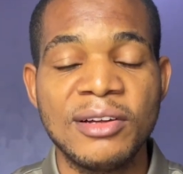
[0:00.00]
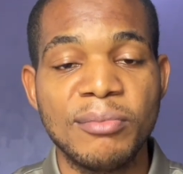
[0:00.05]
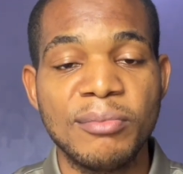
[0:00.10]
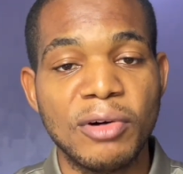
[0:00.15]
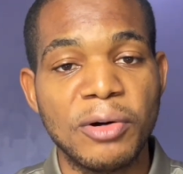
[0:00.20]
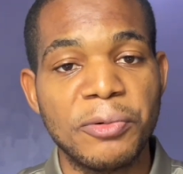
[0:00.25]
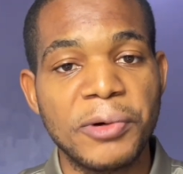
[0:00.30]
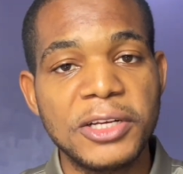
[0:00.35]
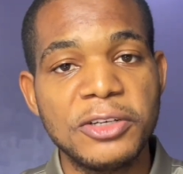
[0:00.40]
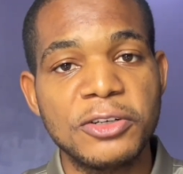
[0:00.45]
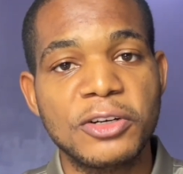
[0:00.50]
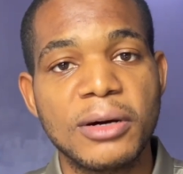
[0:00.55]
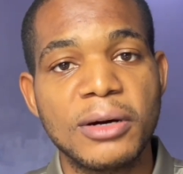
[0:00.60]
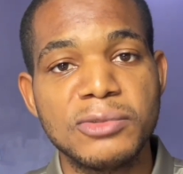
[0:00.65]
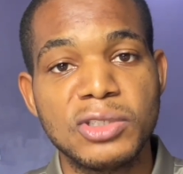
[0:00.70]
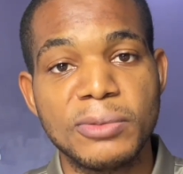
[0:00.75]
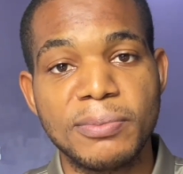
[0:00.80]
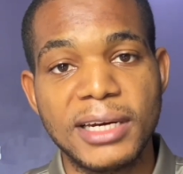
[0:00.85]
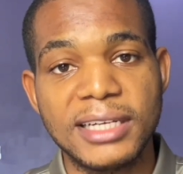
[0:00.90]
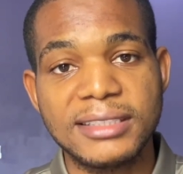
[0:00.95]
But when you come
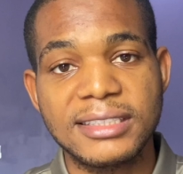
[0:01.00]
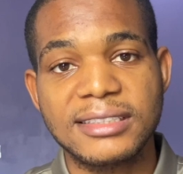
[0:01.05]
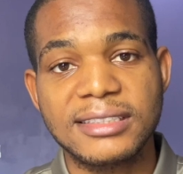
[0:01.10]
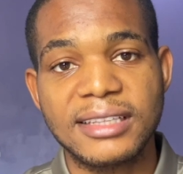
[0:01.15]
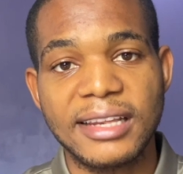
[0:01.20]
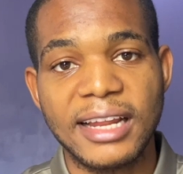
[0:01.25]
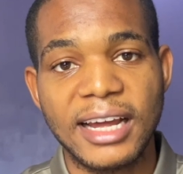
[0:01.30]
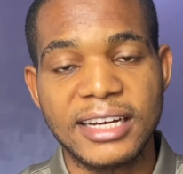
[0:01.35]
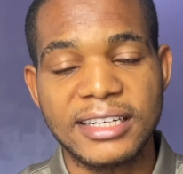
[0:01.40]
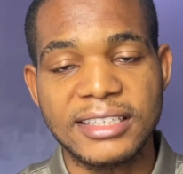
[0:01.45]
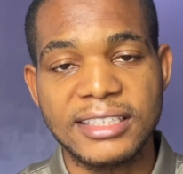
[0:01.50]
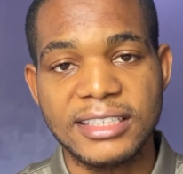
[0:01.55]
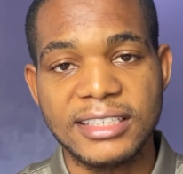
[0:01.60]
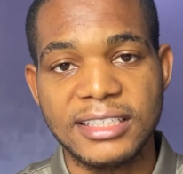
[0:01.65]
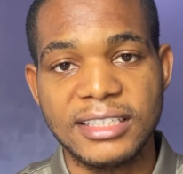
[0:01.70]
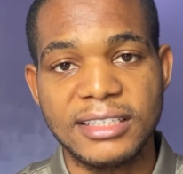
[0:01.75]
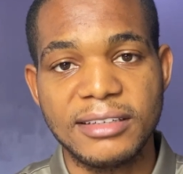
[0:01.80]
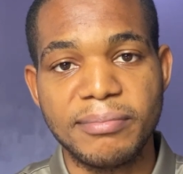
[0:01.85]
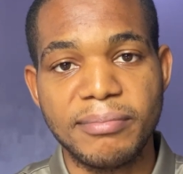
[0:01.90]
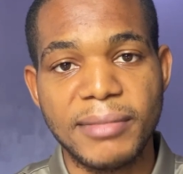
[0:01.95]
to places like
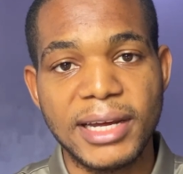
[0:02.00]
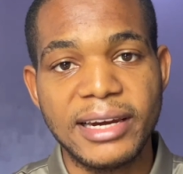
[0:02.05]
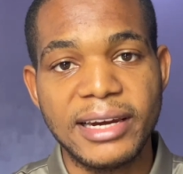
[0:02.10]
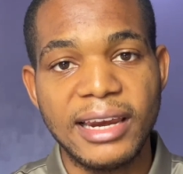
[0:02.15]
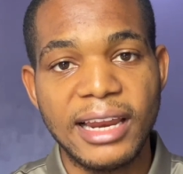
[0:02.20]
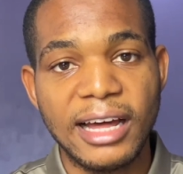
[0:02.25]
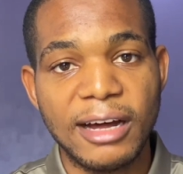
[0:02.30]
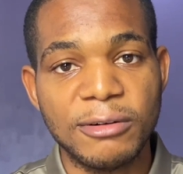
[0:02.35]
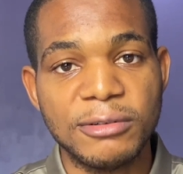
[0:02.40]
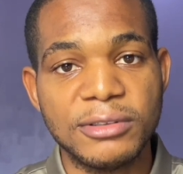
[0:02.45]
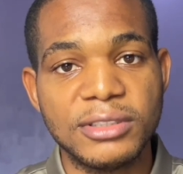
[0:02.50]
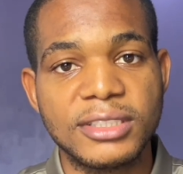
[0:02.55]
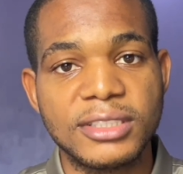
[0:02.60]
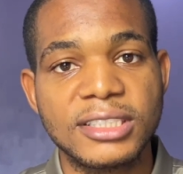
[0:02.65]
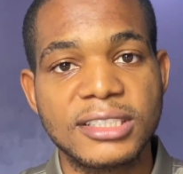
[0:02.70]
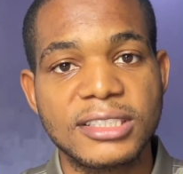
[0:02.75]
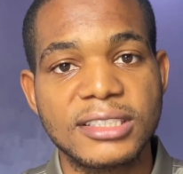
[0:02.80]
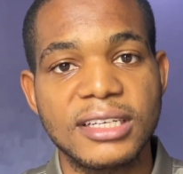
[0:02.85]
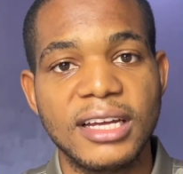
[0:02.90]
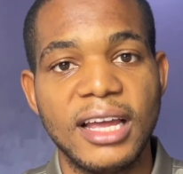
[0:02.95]
the main lounge,
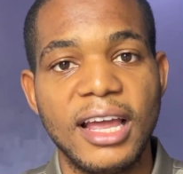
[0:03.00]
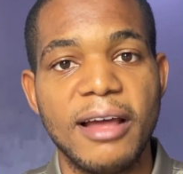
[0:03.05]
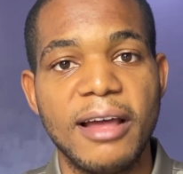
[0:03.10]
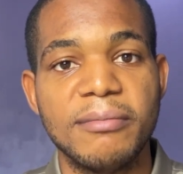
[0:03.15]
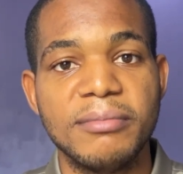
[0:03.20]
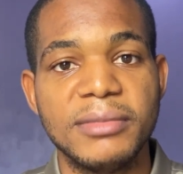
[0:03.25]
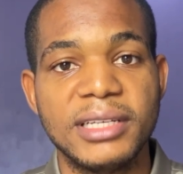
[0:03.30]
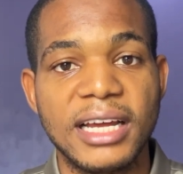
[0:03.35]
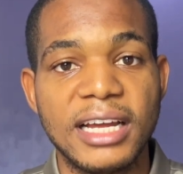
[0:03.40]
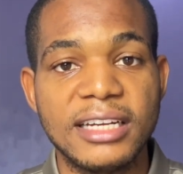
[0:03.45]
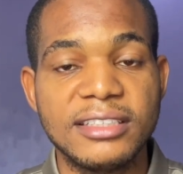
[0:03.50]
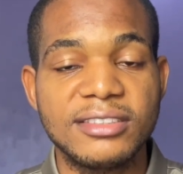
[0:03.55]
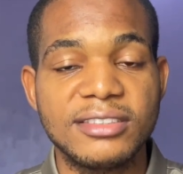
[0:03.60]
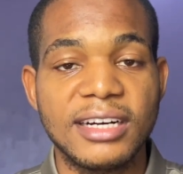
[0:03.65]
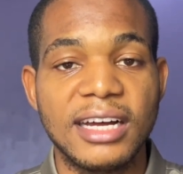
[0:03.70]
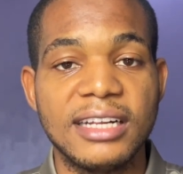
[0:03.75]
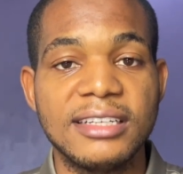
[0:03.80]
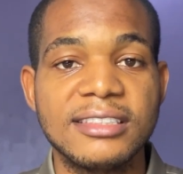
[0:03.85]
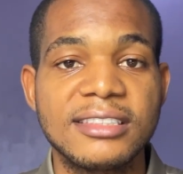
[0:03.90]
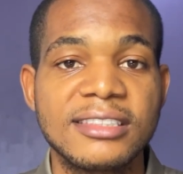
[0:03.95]
the
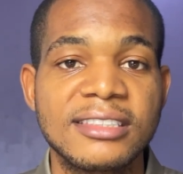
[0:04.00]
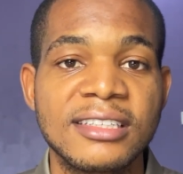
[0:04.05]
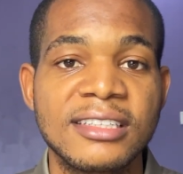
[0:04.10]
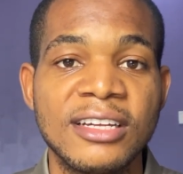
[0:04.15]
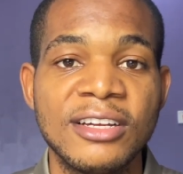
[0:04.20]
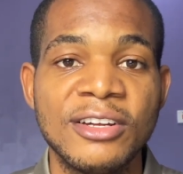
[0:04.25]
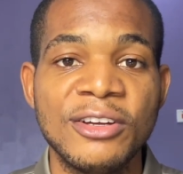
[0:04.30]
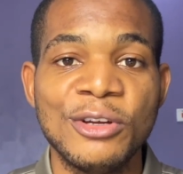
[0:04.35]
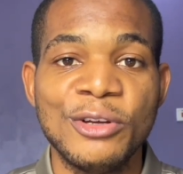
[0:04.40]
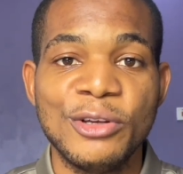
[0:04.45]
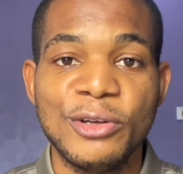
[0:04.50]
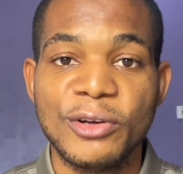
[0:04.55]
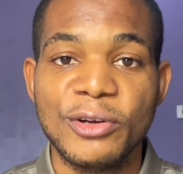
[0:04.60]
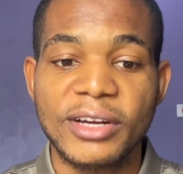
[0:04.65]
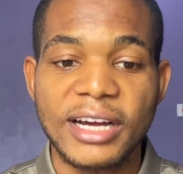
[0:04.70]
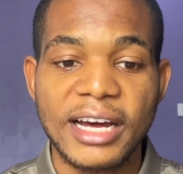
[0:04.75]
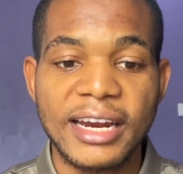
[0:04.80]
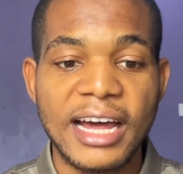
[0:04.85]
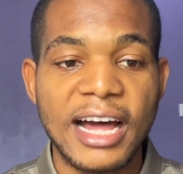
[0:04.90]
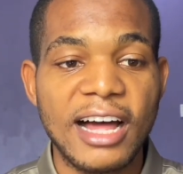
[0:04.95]
entrance, you
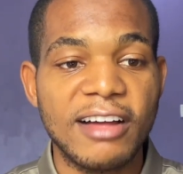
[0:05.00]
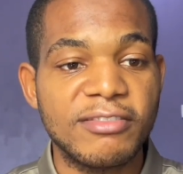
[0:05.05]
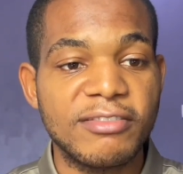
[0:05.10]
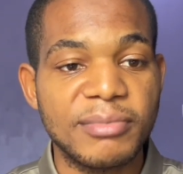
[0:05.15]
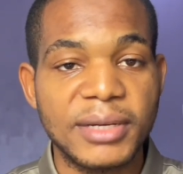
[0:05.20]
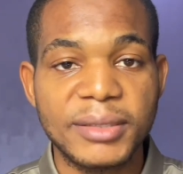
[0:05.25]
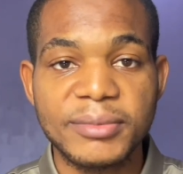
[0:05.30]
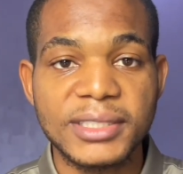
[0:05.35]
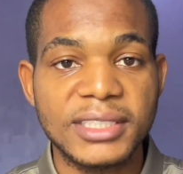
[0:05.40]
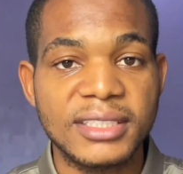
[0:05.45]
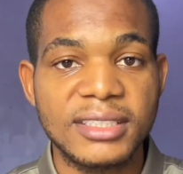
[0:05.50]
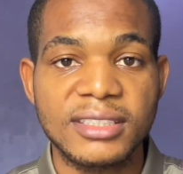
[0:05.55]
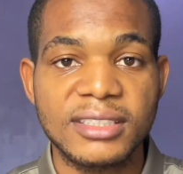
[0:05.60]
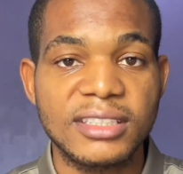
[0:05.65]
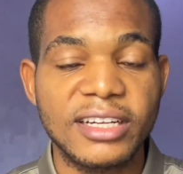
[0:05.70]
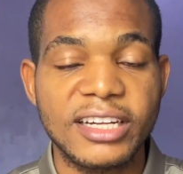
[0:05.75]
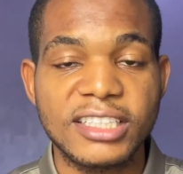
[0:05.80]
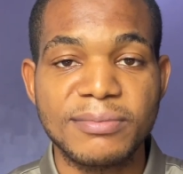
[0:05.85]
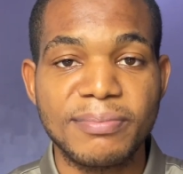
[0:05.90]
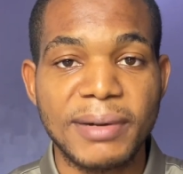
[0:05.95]
can have maybe
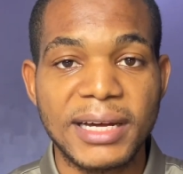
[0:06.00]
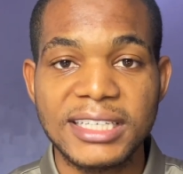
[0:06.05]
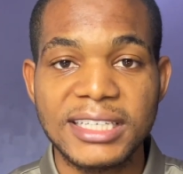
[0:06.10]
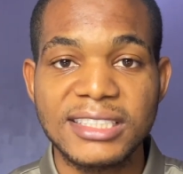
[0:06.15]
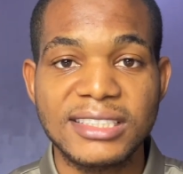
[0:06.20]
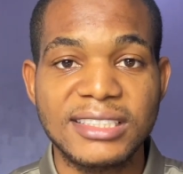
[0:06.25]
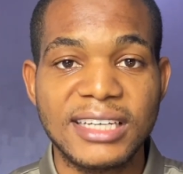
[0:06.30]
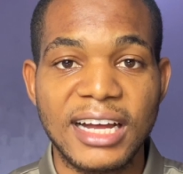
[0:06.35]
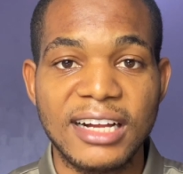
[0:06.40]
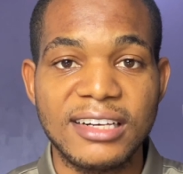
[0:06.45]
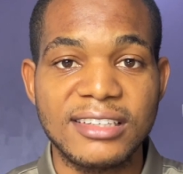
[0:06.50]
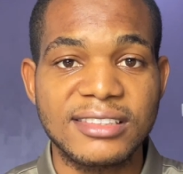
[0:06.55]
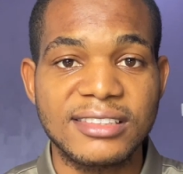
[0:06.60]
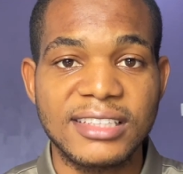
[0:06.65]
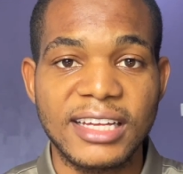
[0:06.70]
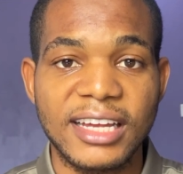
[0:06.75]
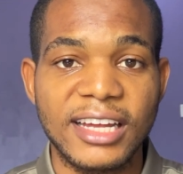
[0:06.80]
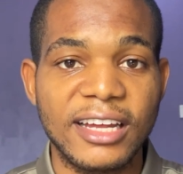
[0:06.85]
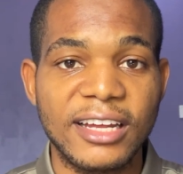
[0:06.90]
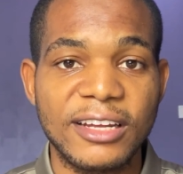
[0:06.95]
a Spanish tiles
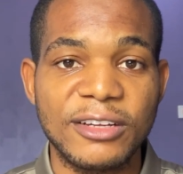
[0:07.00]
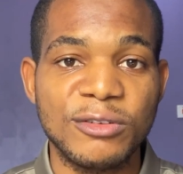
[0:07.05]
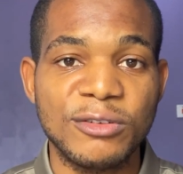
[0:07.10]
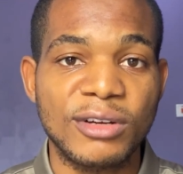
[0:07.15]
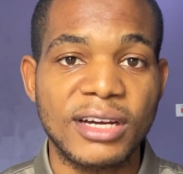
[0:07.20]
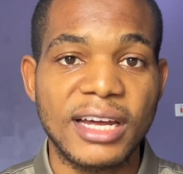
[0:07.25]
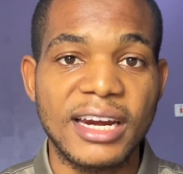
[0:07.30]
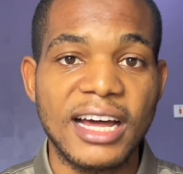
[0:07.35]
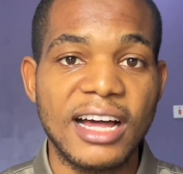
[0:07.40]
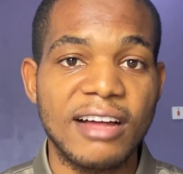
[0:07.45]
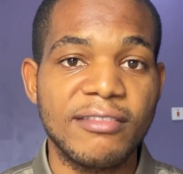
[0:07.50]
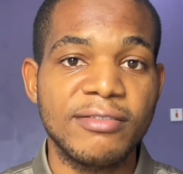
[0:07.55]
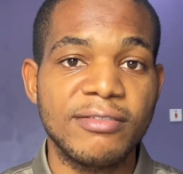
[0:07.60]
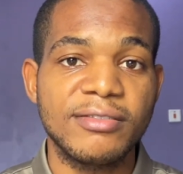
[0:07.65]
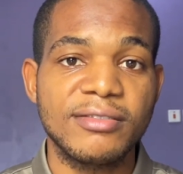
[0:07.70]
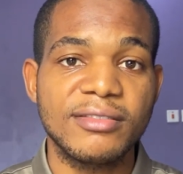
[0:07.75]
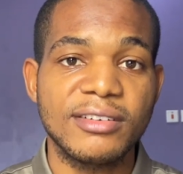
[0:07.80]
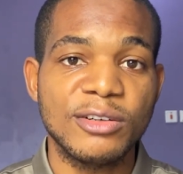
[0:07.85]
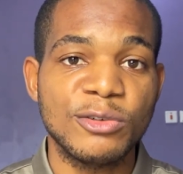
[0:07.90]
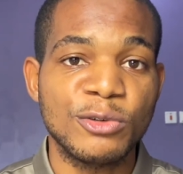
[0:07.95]
there. You can have
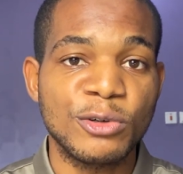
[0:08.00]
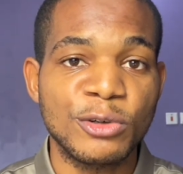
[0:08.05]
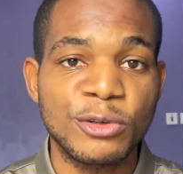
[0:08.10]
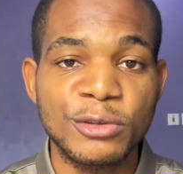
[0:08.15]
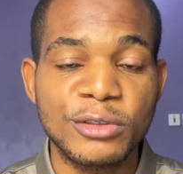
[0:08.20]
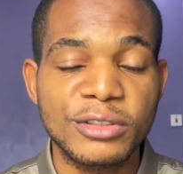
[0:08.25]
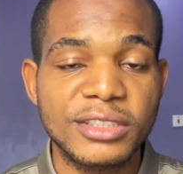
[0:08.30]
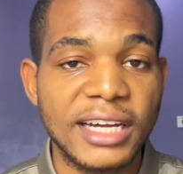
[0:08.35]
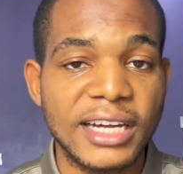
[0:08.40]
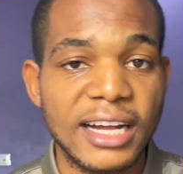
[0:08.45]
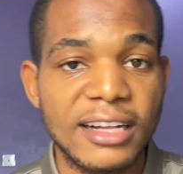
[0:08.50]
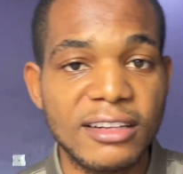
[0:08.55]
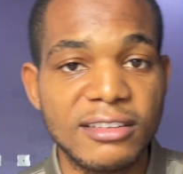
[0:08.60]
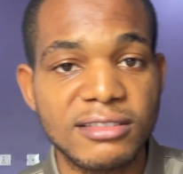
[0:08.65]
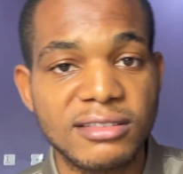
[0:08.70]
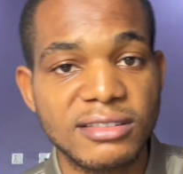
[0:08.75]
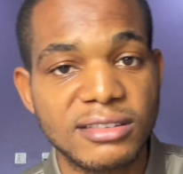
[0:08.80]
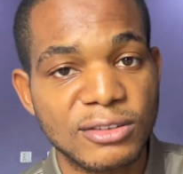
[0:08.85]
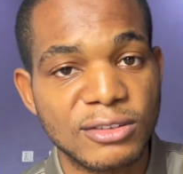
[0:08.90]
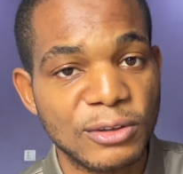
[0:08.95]
royal
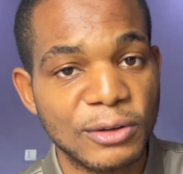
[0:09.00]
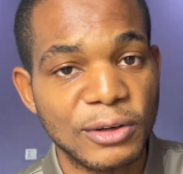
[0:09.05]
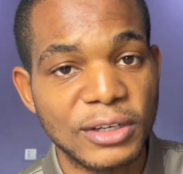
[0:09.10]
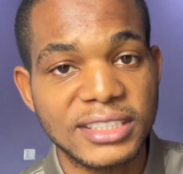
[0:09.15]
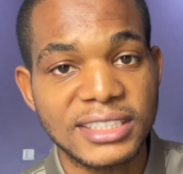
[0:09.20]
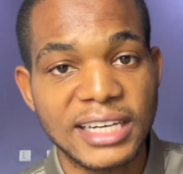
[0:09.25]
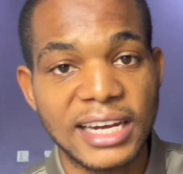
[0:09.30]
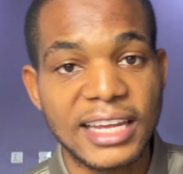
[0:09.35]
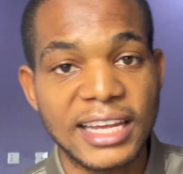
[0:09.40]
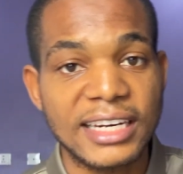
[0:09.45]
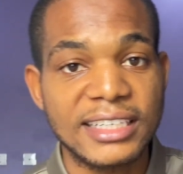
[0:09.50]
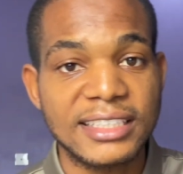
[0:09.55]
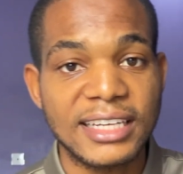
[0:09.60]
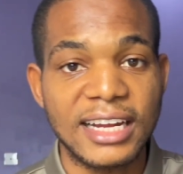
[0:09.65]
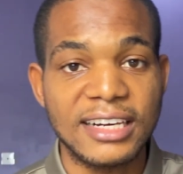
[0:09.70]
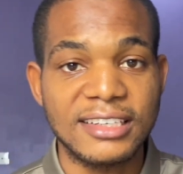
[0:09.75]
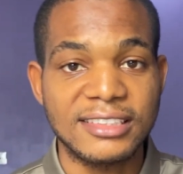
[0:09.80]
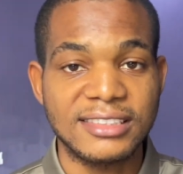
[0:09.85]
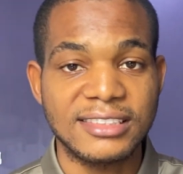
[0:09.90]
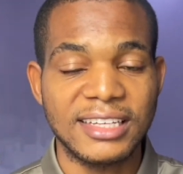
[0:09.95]
tiles or Italian
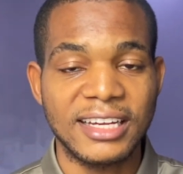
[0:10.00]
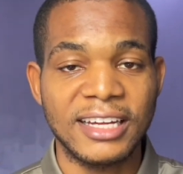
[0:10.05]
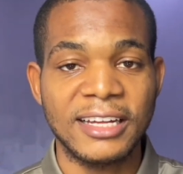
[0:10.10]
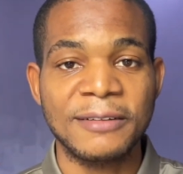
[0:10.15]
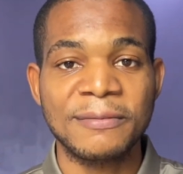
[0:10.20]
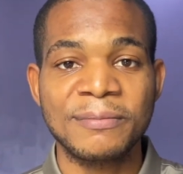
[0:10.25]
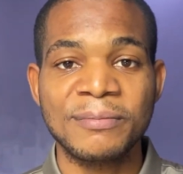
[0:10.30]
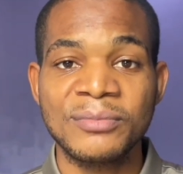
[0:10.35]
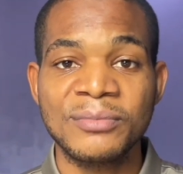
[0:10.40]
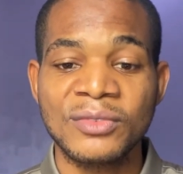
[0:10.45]
tiles there.